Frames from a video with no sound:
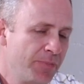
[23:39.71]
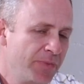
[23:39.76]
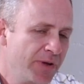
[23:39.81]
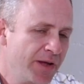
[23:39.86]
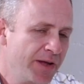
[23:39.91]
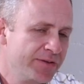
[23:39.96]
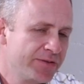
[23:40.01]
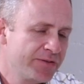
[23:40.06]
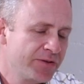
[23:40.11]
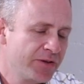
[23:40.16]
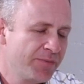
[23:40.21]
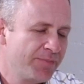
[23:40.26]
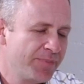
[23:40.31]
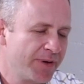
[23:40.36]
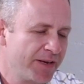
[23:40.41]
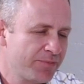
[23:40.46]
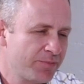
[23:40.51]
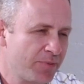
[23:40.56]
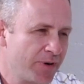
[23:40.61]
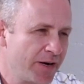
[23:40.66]
And so the
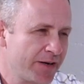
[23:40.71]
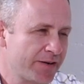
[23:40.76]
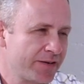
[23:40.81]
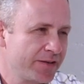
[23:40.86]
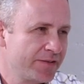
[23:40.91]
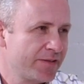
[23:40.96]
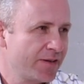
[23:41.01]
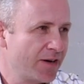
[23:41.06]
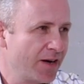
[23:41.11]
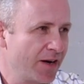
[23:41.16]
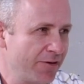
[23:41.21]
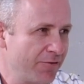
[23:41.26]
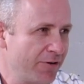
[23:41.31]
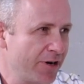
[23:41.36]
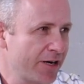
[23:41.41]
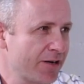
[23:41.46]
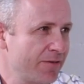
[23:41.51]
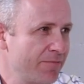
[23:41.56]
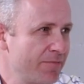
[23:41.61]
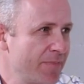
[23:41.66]
best practice that I
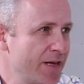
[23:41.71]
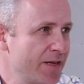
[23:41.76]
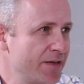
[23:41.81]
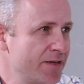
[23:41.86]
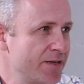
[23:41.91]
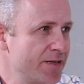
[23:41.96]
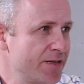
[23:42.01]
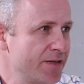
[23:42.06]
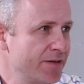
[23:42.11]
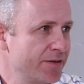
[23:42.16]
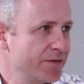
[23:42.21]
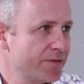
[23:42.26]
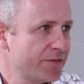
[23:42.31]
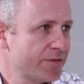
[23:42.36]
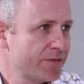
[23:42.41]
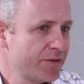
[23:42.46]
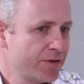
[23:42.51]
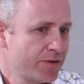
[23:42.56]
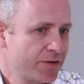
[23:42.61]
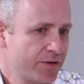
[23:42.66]
recommend
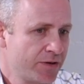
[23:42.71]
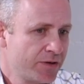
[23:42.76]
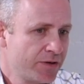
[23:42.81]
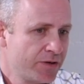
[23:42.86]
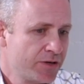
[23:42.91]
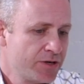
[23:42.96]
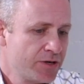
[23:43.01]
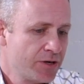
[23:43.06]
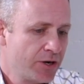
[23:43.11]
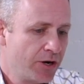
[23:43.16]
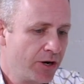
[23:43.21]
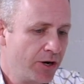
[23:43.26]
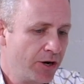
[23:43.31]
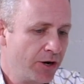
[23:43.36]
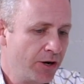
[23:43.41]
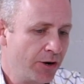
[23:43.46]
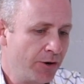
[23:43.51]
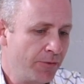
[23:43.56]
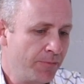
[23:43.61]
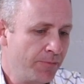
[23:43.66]
is
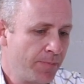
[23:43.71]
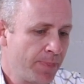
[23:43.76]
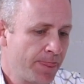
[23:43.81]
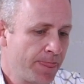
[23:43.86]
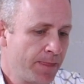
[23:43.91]
um,